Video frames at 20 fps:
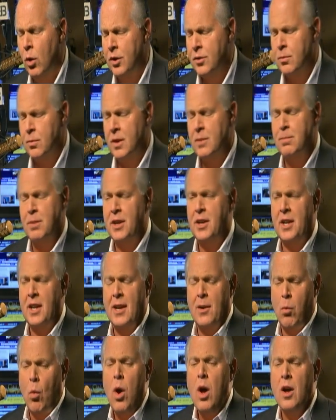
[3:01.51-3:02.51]
was, but
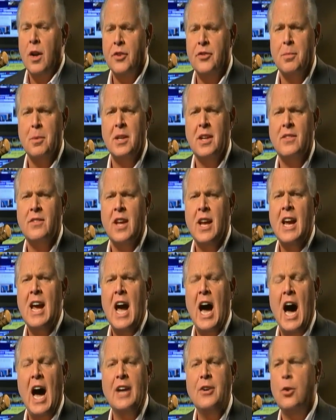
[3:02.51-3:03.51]
it was. I mean,
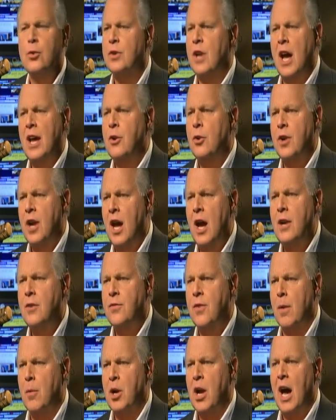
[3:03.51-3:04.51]
I don't
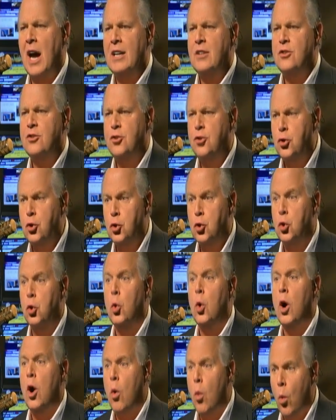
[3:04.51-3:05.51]
hide from it. I
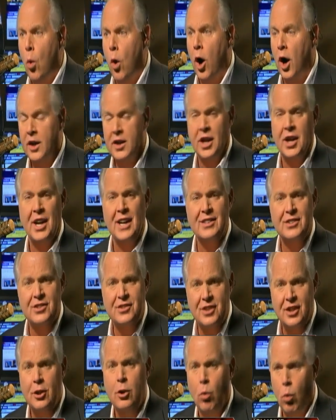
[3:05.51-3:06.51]
do want, and I
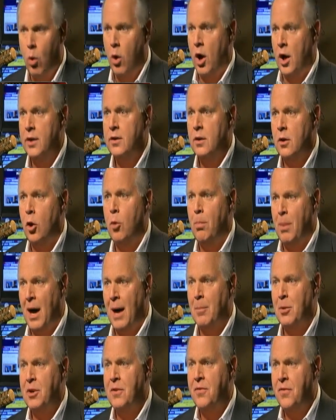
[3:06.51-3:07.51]
still want,
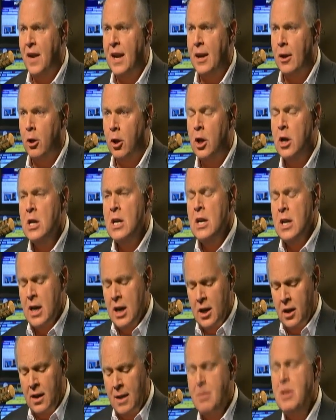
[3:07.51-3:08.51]
Obama to fail.
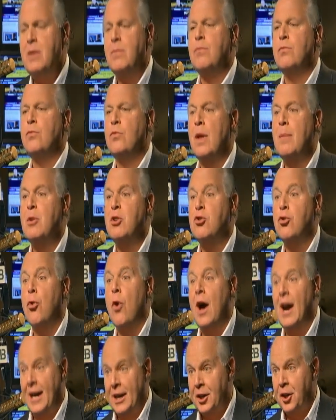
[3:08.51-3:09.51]
Let me
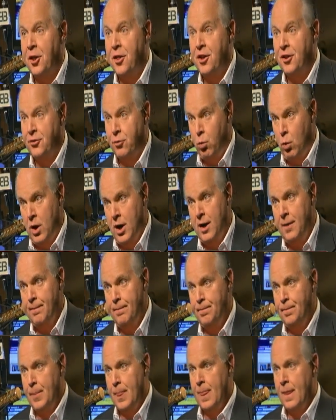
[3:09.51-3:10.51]
try it this way.
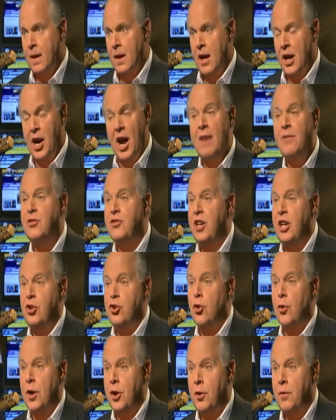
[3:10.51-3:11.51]
And I've
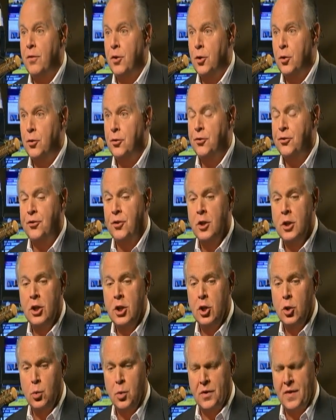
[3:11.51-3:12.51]
seen your interviews
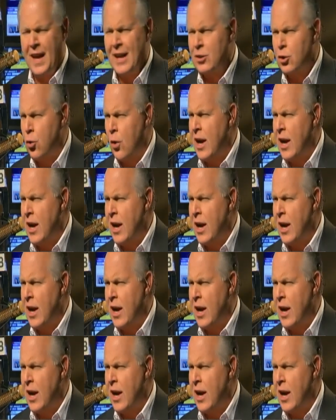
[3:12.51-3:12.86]
with that